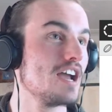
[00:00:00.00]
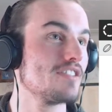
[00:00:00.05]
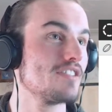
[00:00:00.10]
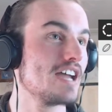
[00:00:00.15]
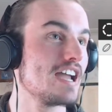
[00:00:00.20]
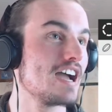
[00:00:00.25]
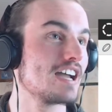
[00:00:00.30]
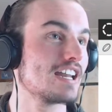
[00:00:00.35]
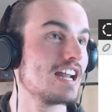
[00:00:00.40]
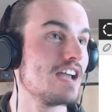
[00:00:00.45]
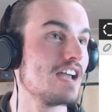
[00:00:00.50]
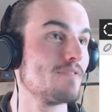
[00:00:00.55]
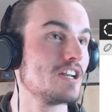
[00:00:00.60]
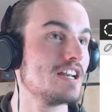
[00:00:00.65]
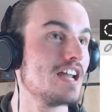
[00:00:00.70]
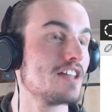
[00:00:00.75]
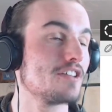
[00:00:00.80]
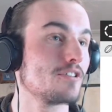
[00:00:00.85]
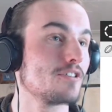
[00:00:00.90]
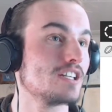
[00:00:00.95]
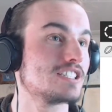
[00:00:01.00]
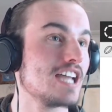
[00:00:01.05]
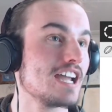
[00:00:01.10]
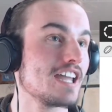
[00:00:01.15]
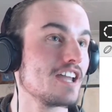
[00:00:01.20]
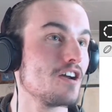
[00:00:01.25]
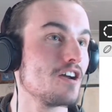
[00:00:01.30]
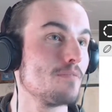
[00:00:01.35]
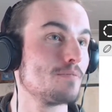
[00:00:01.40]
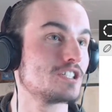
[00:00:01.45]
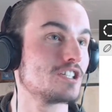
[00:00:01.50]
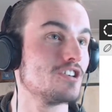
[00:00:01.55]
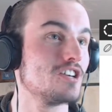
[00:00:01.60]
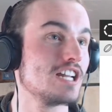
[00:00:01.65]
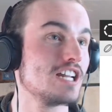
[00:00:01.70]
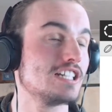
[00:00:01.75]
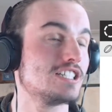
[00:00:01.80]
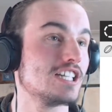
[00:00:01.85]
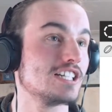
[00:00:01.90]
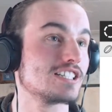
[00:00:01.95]
now, they are going to have another attacking
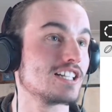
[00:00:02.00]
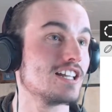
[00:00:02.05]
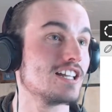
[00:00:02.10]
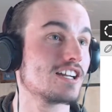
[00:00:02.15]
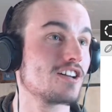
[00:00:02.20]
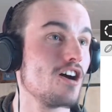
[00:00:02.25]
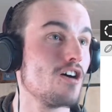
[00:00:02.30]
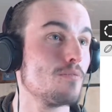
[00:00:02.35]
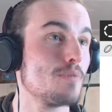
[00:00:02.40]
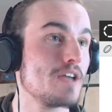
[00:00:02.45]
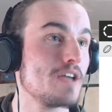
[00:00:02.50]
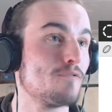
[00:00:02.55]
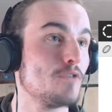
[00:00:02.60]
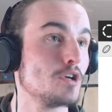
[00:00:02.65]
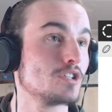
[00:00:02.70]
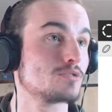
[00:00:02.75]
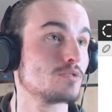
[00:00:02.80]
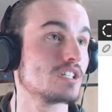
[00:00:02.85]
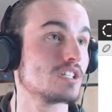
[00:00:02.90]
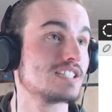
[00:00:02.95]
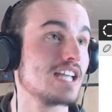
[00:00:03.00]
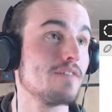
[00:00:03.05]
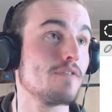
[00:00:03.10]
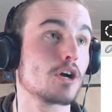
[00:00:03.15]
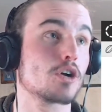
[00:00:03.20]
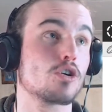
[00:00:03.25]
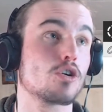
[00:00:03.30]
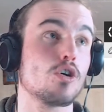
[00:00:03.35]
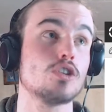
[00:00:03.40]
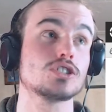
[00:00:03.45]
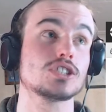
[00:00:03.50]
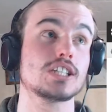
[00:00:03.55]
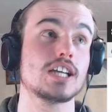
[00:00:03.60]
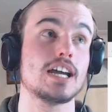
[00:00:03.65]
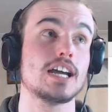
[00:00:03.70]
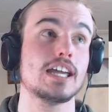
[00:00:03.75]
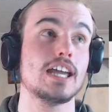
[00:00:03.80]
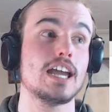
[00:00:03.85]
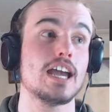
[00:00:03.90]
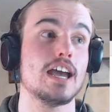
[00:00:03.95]
opportunity. Cheslin Colby, first receiver, cross
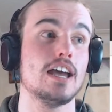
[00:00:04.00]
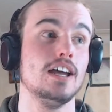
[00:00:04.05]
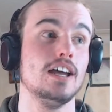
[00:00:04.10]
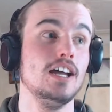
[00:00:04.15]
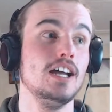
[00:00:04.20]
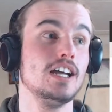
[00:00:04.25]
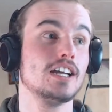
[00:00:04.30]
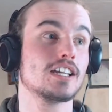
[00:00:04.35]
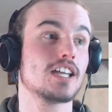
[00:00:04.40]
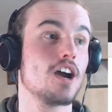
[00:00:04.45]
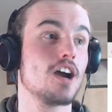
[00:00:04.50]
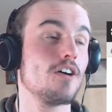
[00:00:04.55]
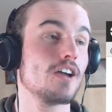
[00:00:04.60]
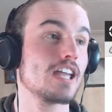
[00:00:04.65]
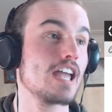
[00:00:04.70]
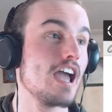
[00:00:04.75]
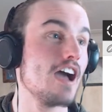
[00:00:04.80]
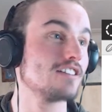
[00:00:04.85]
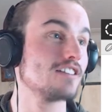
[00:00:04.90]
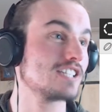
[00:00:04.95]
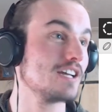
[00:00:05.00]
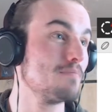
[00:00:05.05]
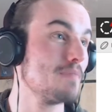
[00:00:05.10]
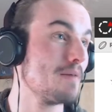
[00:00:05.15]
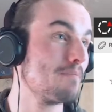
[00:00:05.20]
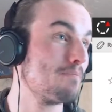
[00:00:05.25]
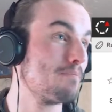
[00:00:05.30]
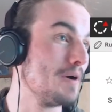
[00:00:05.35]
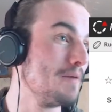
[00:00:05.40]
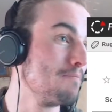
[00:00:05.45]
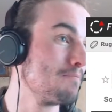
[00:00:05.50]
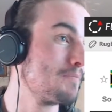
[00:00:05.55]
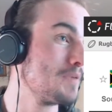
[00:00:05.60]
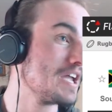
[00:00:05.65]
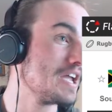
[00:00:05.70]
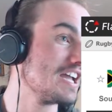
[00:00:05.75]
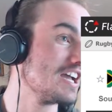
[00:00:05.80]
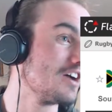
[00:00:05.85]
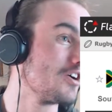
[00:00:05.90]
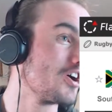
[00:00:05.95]
kick here. Going out to
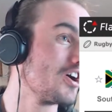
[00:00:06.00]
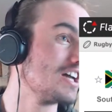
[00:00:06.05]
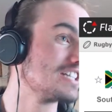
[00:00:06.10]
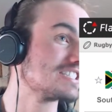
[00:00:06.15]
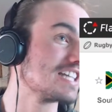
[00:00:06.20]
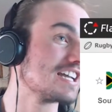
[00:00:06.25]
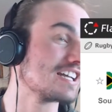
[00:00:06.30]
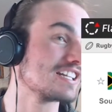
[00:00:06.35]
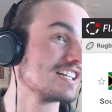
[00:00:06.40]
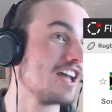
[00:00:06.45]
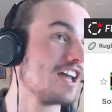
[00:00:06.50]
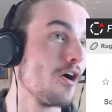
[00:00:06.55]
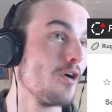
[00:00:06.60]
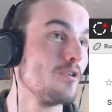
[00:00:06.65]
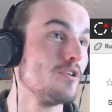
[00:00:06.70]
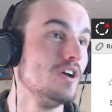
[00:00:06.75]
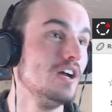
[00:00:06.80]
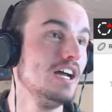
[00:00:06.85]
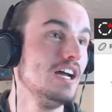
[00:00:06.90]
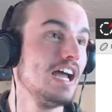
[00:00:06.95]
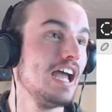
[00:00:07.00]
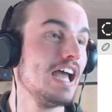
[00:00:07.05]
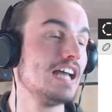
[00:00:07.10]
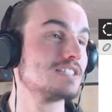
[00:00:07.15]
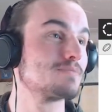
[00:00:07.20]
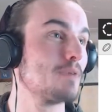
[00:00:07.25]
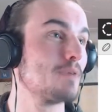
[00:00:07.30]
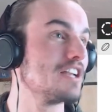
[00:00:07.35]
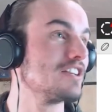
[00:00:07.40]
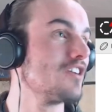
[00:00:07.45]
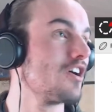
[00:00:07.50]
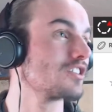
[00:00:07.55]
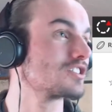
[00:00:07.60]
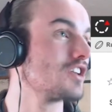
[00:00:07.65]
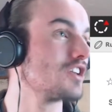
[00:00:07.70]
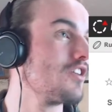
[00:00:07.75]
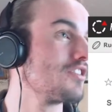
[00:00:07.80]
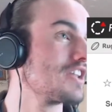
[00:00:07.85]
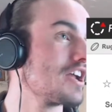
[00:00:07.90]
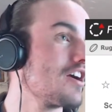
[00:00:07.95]
Mapimpi, or is it? No, it's been
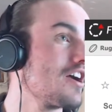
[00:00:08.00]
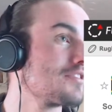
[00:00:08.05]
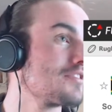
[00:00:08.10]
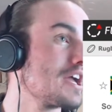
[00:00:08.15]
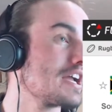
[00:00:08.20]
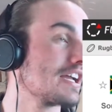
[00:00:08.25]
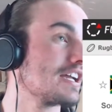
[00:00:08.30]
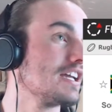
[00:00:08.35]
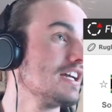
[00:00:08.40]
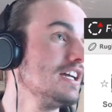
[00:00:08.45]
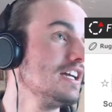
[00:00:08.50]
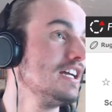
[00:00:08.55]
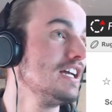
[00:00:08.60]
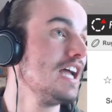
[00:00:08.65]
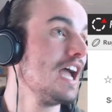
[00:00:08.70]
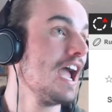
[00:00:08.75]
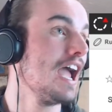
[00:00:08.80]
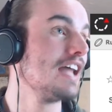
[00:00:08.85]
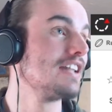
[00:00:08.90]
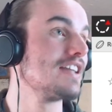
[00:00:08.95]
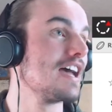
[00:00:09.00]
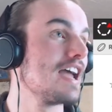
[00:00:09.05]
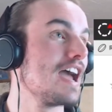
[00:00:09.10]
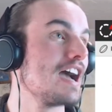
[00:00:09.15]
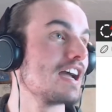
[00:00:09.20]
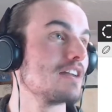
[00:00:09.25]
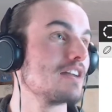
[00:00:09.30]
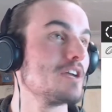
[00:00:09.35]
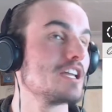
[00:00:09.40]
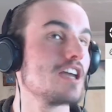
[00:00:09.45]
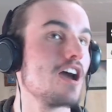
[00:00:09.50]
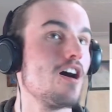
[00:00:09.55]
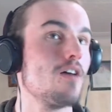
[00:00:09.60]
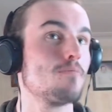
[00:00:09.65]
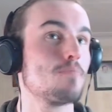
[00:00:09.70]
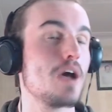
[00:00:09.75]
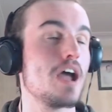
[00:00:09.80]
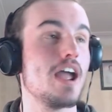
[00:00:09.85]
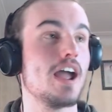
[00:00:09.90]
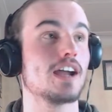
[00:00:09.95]
knocked on there, I think. And they are going to be
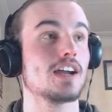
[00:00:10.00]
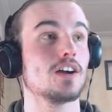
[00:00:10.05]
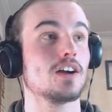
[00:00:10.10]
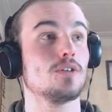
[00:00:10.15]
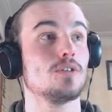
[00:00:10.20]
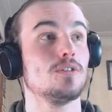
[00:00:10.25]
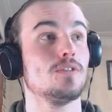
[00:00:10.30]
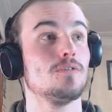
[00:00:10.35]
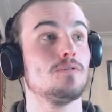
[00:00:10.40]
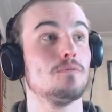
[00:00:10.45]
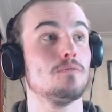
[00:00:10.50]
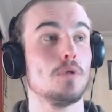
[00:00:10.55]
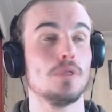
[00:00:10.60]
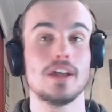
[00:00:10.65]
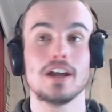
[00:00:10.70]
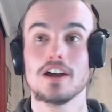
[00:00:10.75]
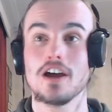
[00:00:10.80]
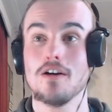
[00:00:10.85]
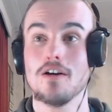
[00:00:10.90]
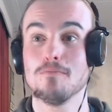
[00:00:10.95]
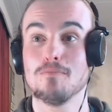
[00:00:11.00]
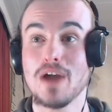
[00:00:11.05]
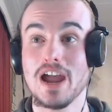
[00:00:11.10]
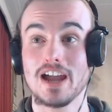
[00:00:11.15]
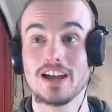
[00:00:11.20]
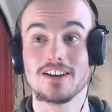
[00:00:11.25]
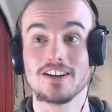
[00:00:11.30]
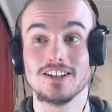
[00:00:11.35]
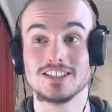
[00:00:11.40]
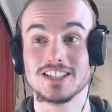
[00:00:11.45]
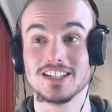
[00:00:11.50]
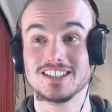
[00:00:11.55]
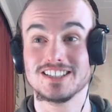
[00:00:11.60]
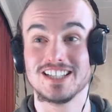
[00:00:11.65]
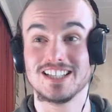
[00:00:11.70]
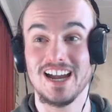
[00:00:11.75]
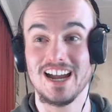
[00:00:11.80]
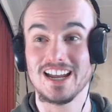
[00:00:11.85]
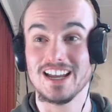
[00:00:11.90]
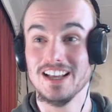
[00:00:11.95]
going back. They're going back, I
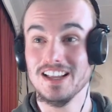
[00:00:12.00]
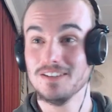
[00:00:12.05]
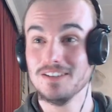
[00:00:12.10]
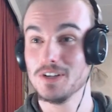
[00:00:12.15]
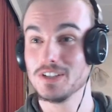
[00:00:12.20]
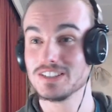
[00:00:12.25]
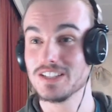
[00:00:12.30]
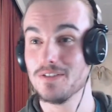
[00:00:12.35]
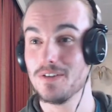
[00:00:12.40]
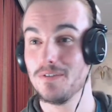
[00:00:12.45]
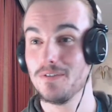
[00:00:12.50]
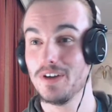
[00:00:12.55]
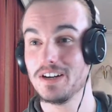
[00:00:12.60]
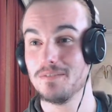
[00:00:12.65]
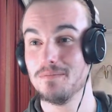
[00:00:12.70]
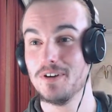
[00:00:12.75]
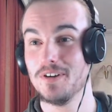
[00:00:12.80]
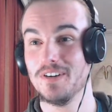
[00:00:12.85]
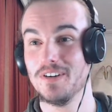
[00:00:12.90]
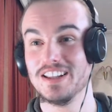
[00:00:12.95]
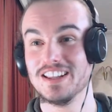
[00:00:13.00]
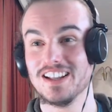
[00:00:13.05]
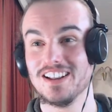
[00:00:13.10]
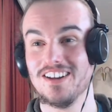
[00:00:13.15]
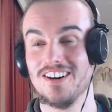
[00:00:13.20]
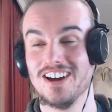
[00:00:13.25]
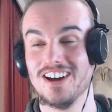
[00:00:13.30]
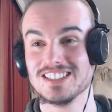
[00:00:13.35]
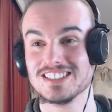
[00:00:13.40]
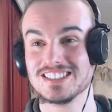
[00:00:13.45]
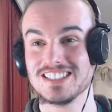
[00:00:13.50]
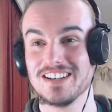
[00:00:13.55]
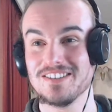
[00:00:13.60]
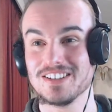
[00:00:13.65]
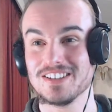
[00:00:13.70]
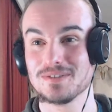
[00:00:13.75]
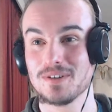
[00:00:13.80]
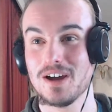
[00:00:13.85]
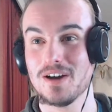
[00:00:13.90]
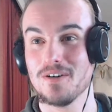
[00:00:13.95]
should say. First ever Van der Merwe, the Lions
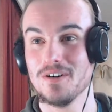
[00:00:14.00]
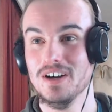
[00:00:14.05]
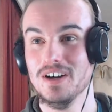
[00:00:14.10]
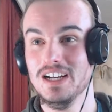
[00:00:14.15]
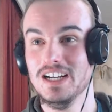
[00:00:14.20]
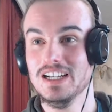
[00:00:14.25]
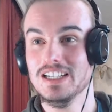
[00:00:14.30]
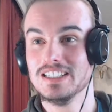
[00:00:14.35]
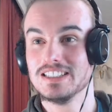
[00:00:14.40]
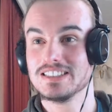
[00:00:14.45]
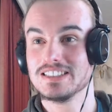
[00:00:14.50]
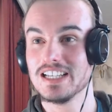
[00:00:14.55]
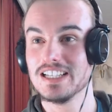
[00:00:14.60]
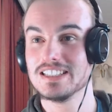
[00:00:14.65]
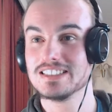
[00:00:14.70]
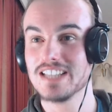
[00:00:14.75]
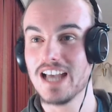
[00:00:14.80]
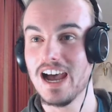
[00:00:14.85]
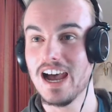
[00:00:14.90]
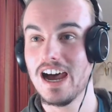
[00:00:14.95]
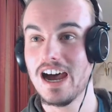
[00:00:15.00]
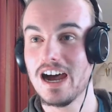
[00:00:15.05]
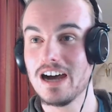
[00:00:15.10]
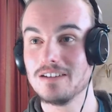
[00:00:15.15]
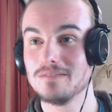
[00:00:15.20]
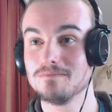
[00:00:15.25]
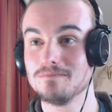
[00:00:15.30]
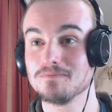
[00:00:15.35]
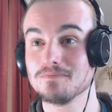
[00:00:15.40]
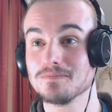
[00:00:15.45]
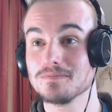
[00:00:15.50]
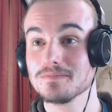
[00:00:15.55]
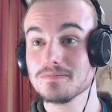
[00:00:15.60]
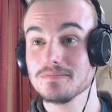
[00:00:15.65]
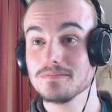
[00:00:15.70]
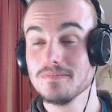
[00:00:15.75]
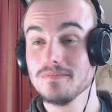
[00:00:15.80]
team as well, says MJ